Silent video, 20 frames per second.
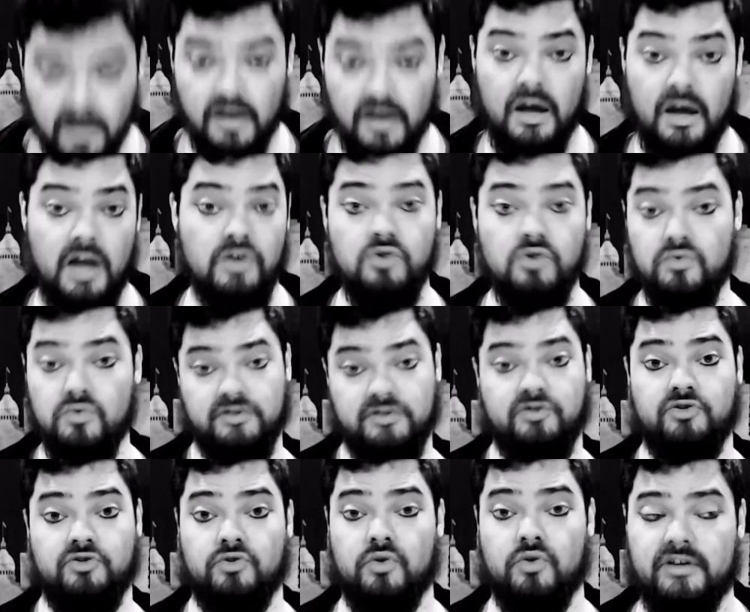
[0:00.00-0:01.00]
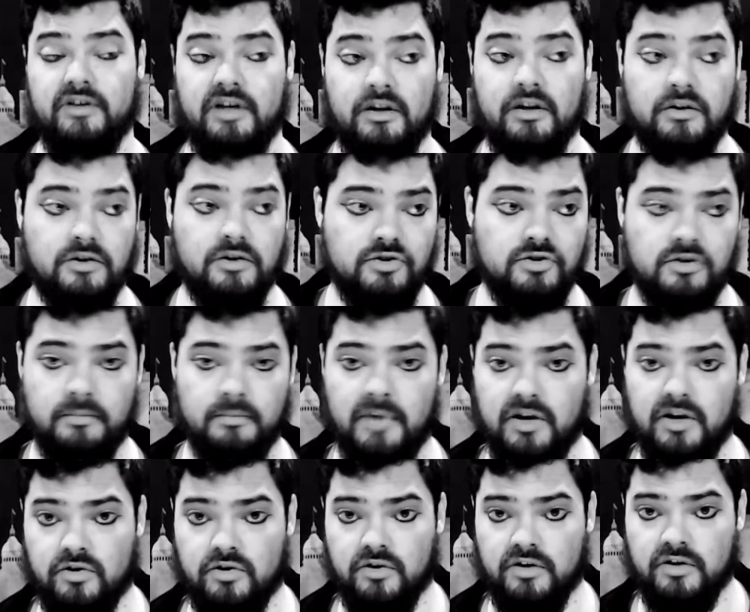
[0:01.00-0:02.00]
And you as a storyteller should
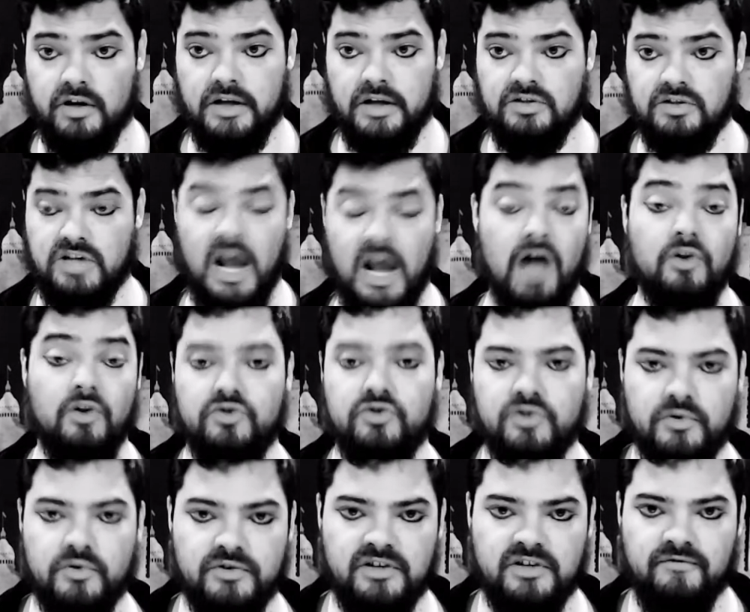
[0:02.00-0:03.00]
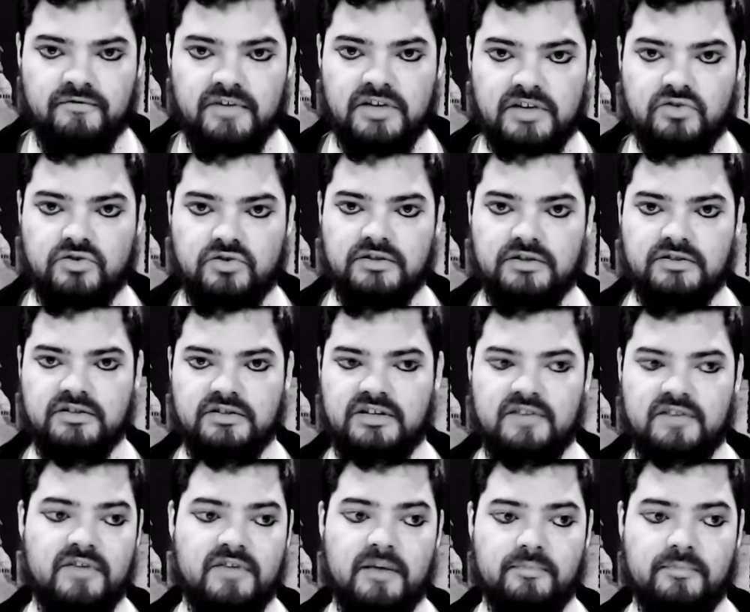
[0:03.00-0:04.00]
make sure to challenge those convictions,
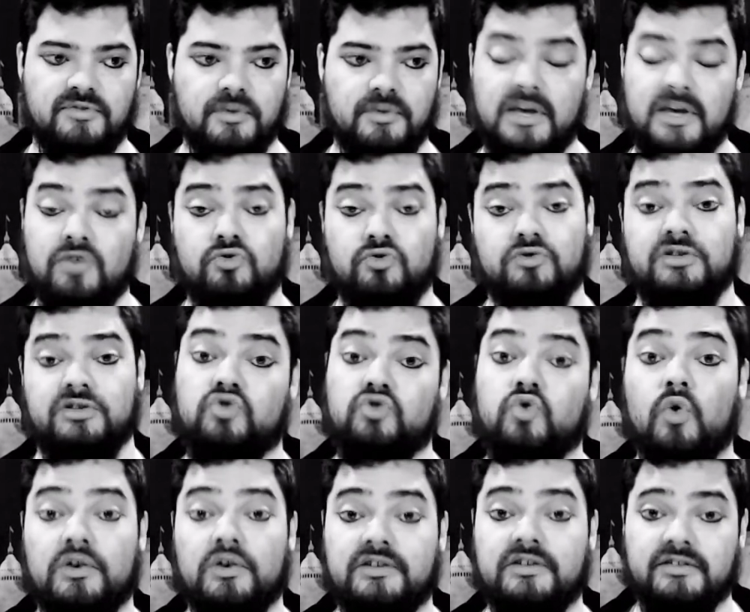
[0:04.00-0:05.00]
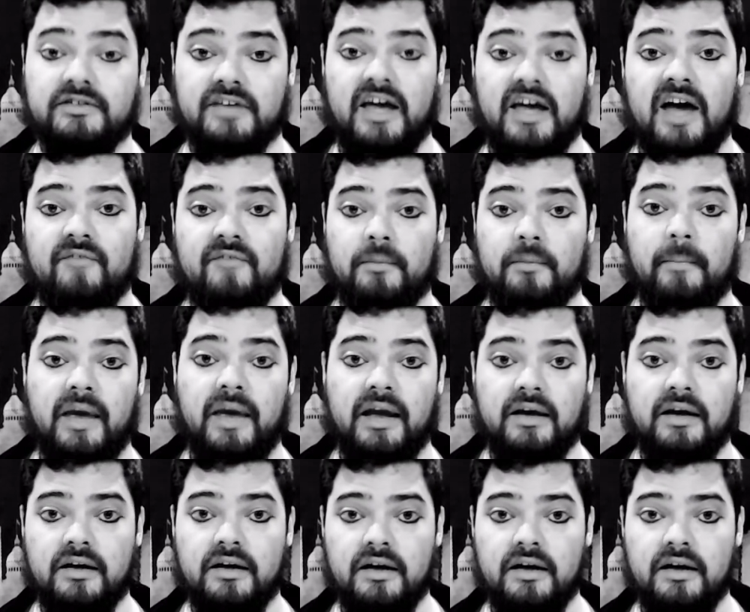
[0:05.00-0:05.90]
give them some interesting choices they have to make.